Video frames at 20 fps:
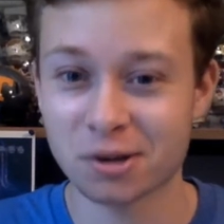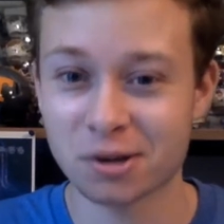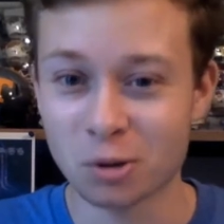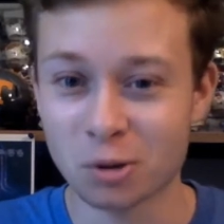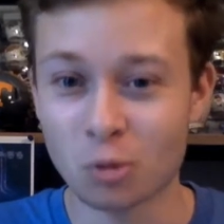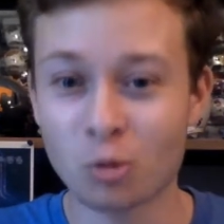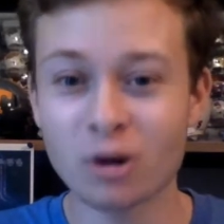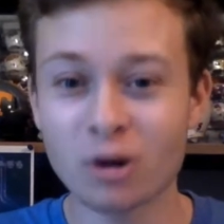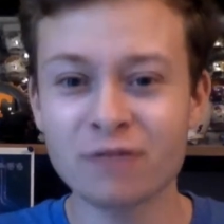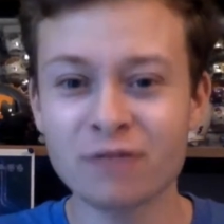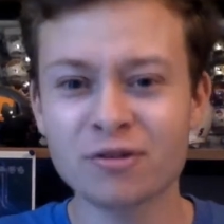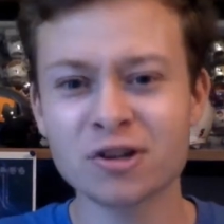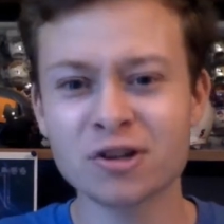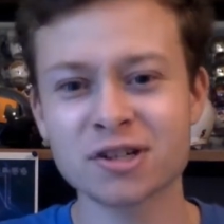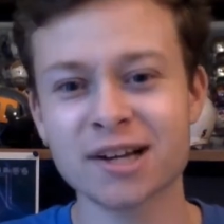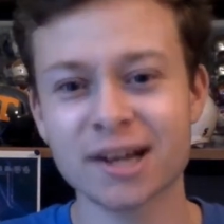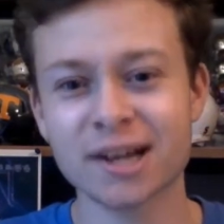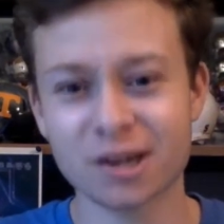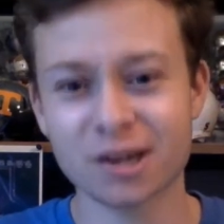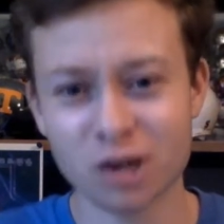what if there's
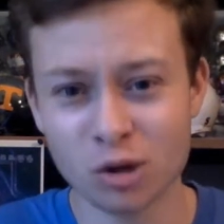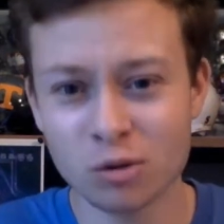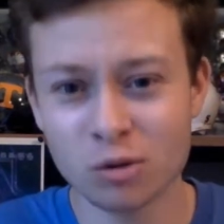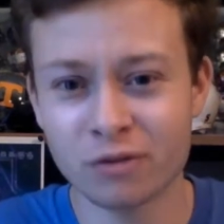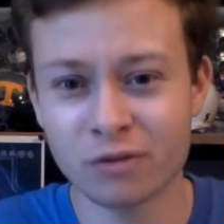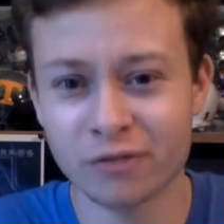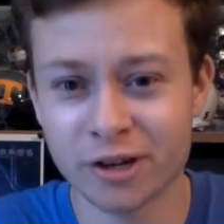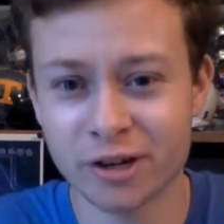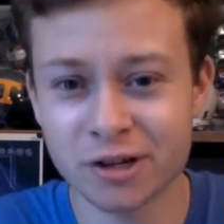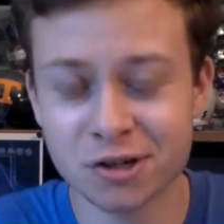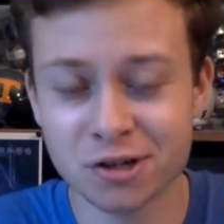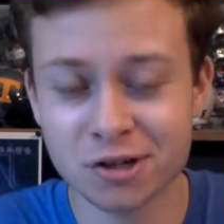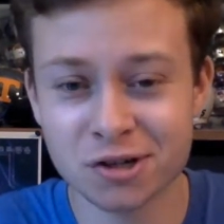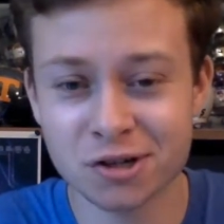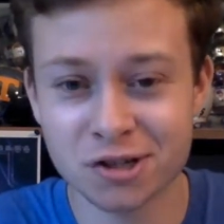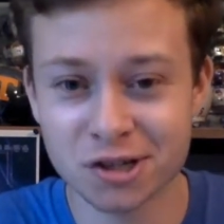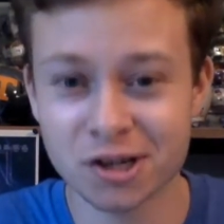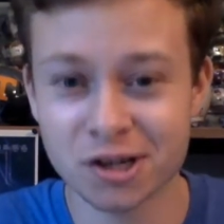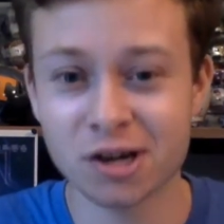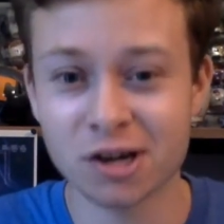like a new
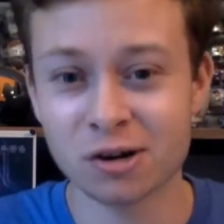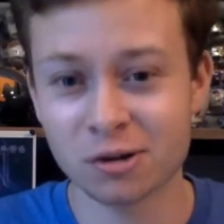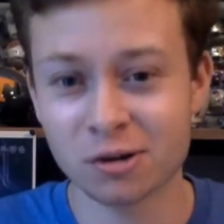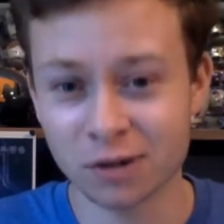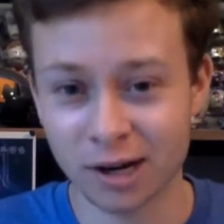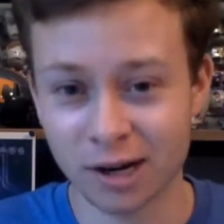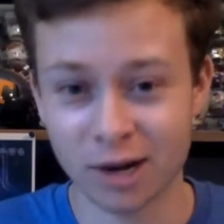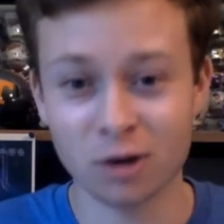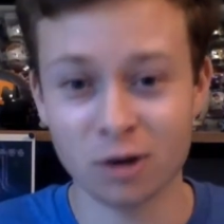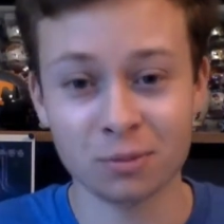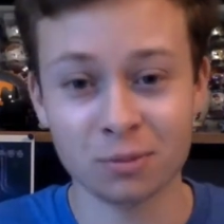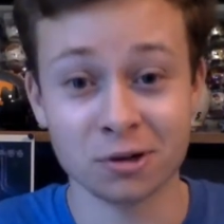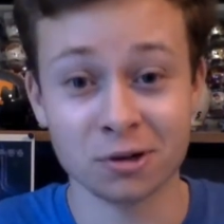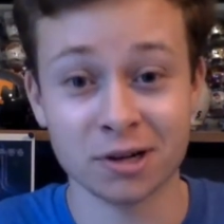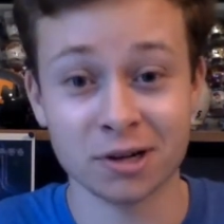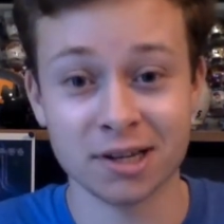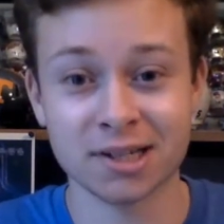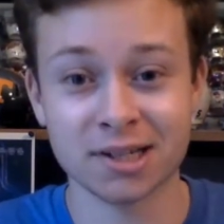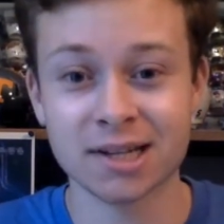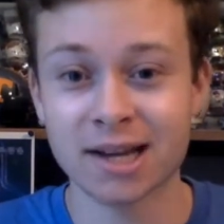Avengers, I hope there
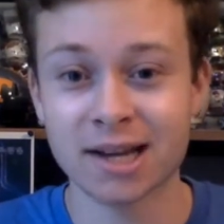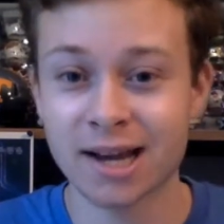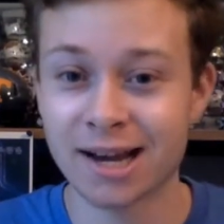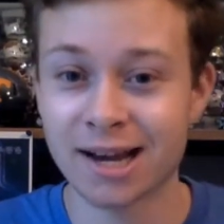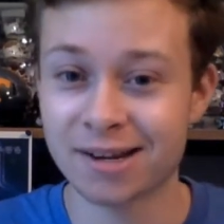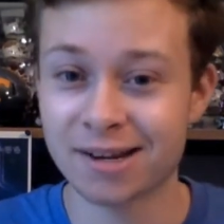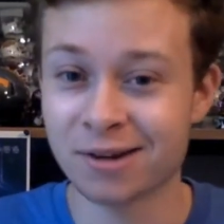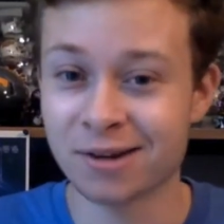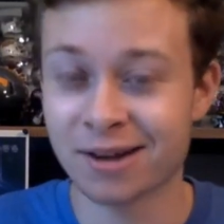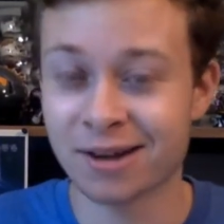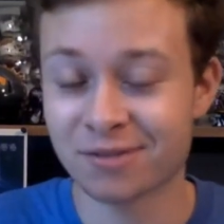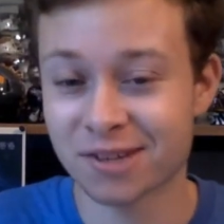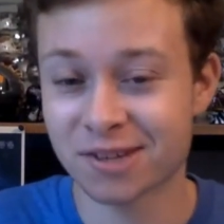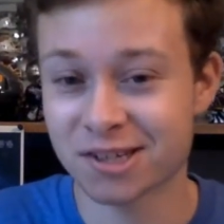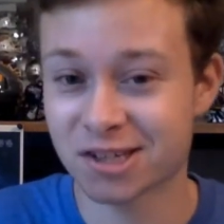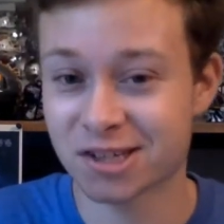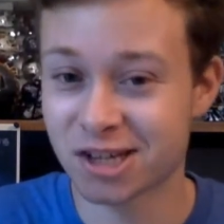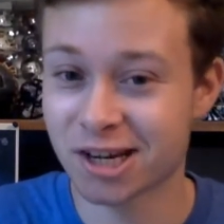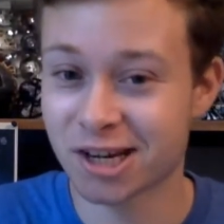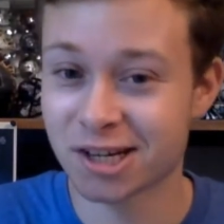is, and you have
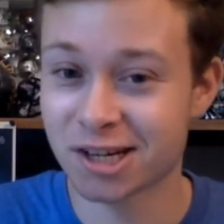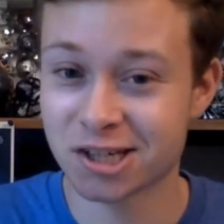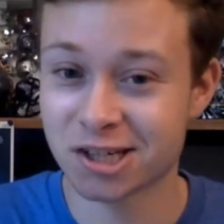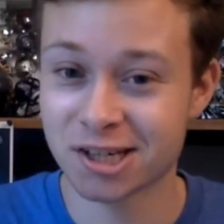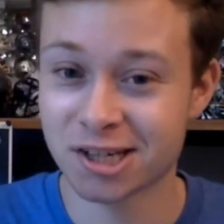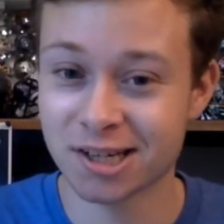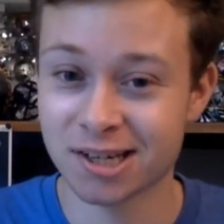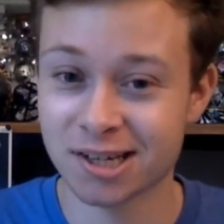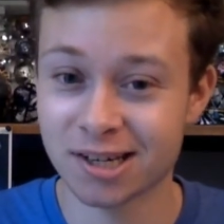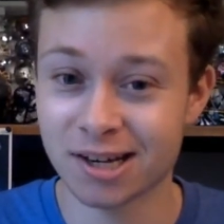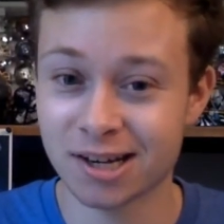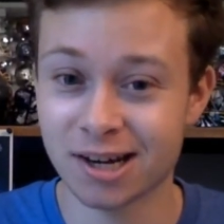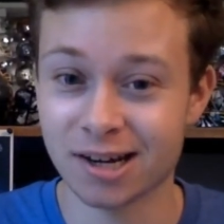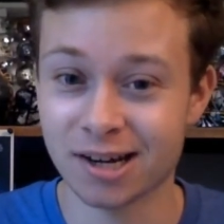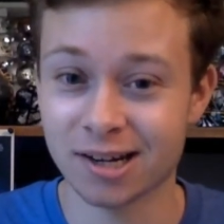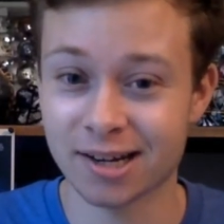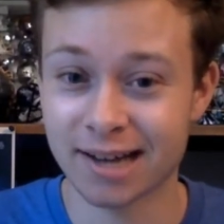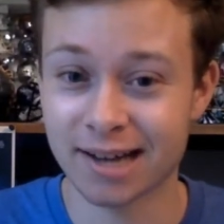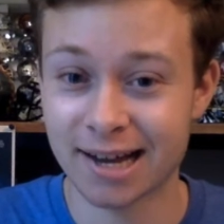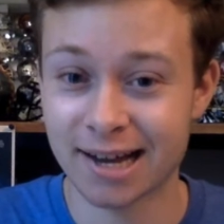this
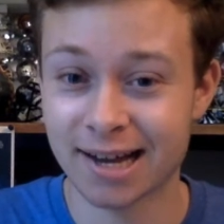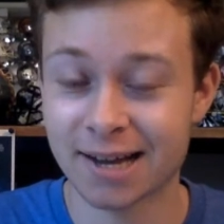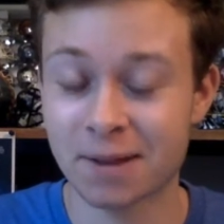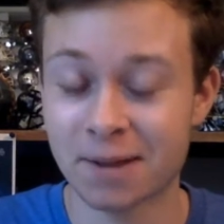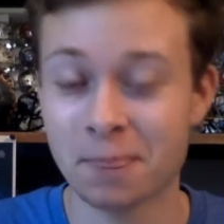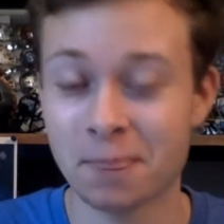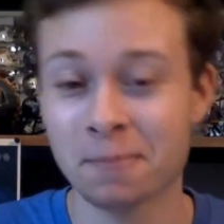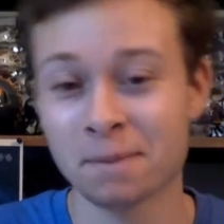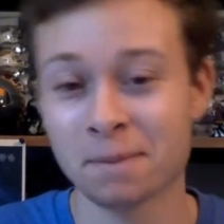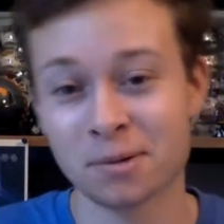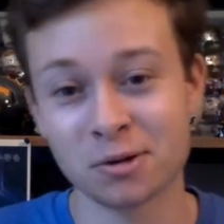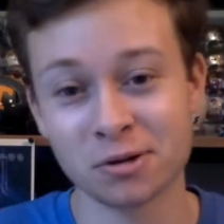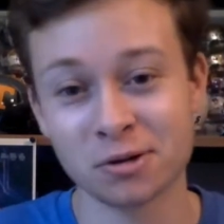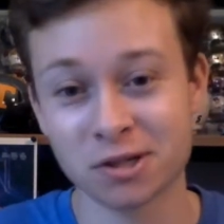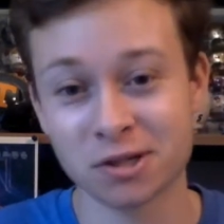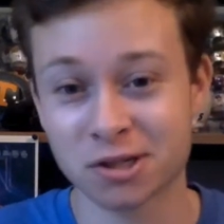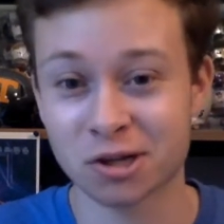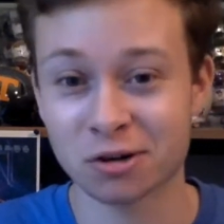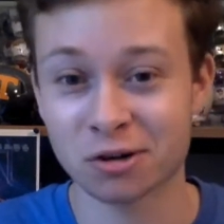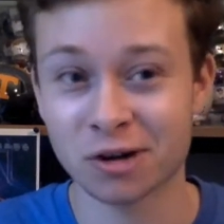Shang-Chi guy who
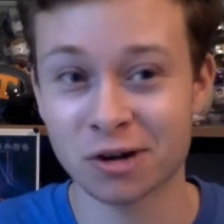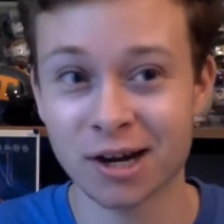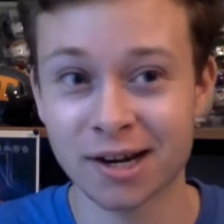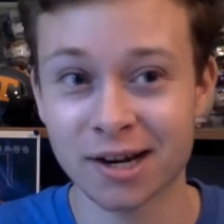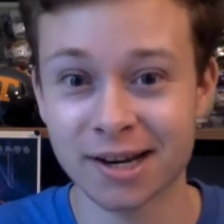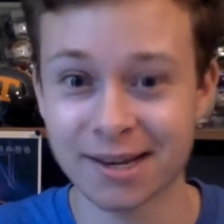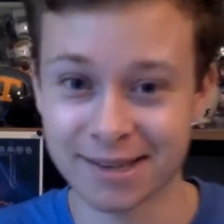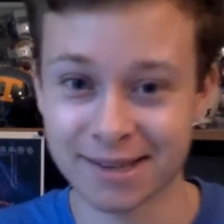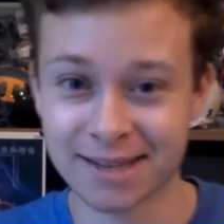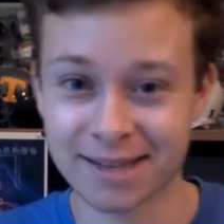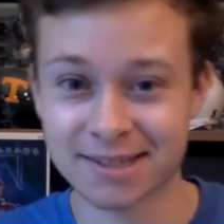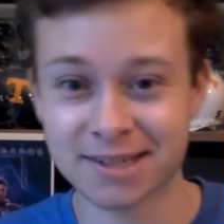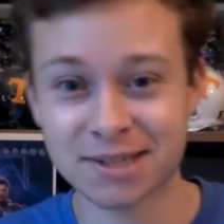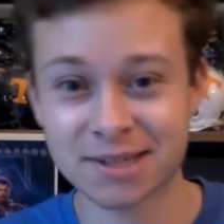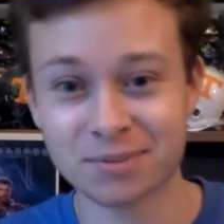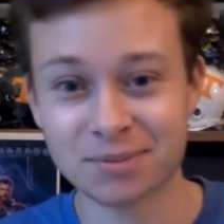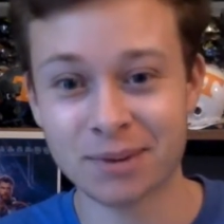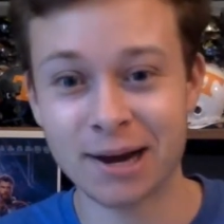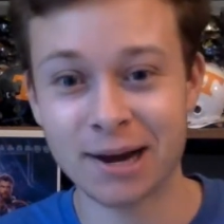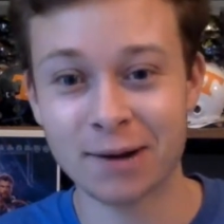does karate and that's
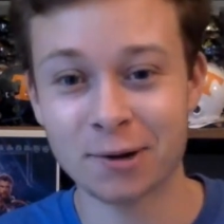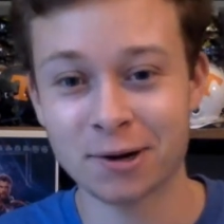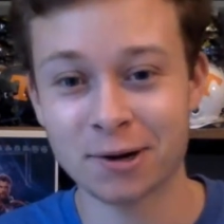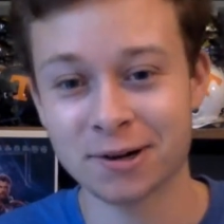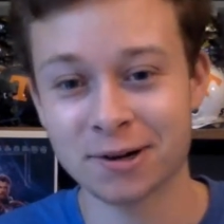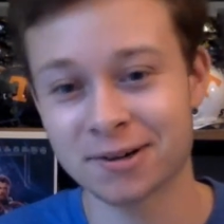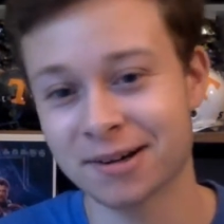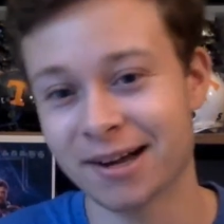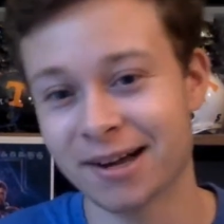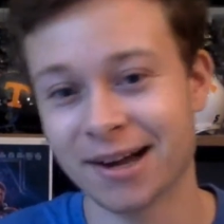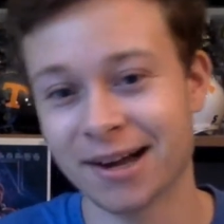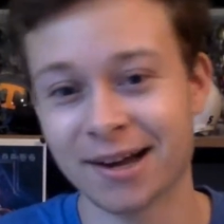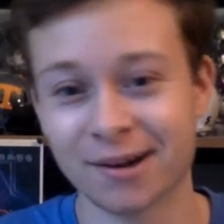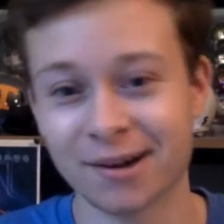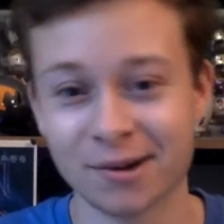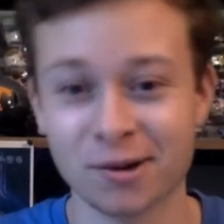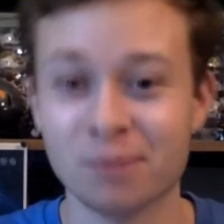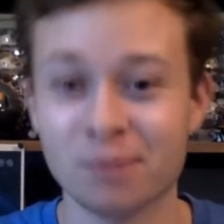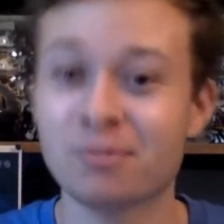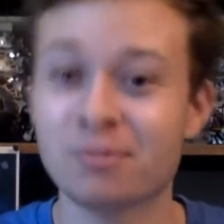his power? I don't
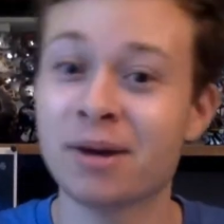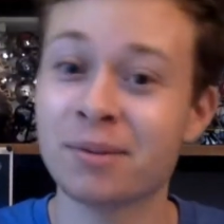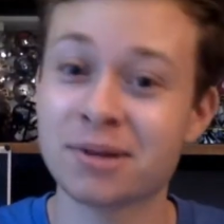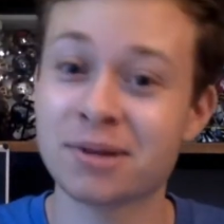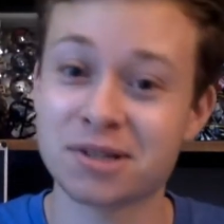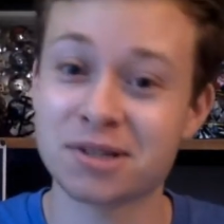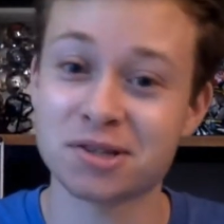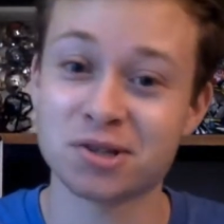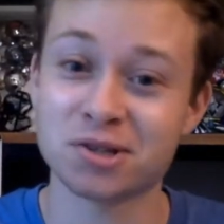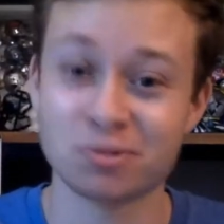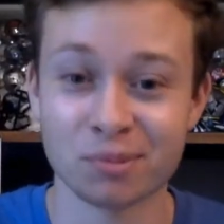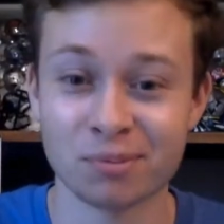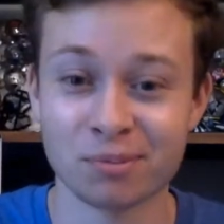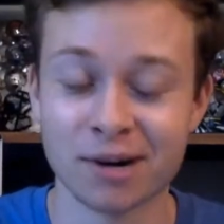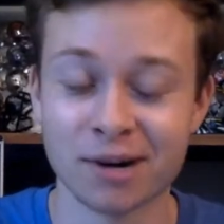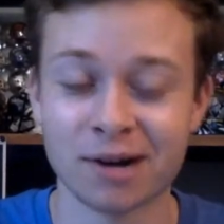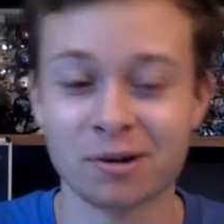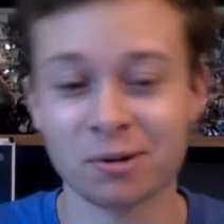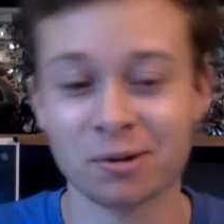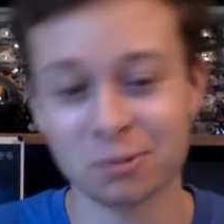know. Maybe it's a
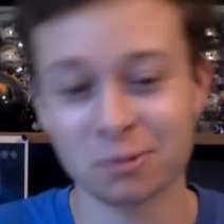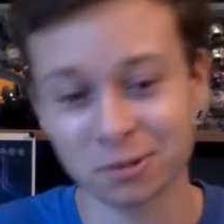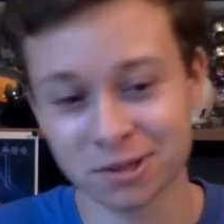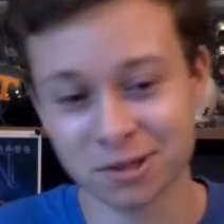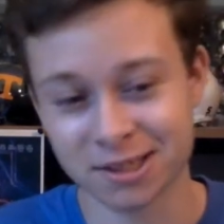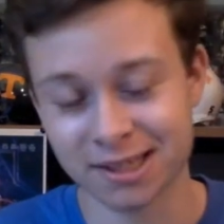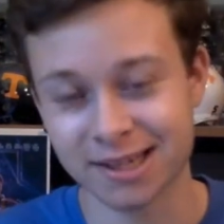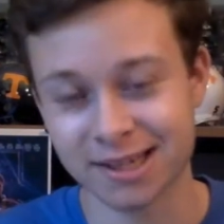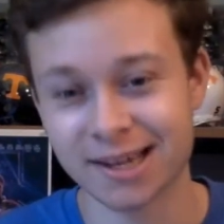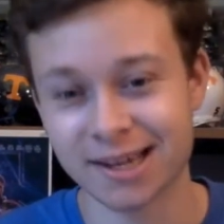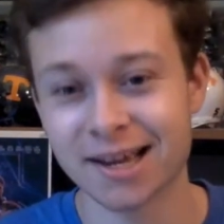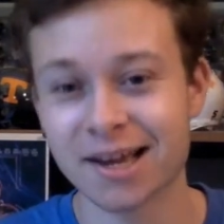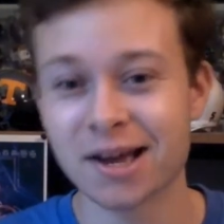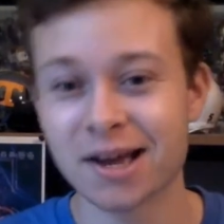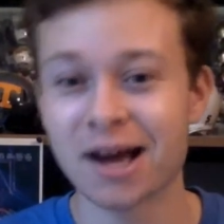superpower. We'll see.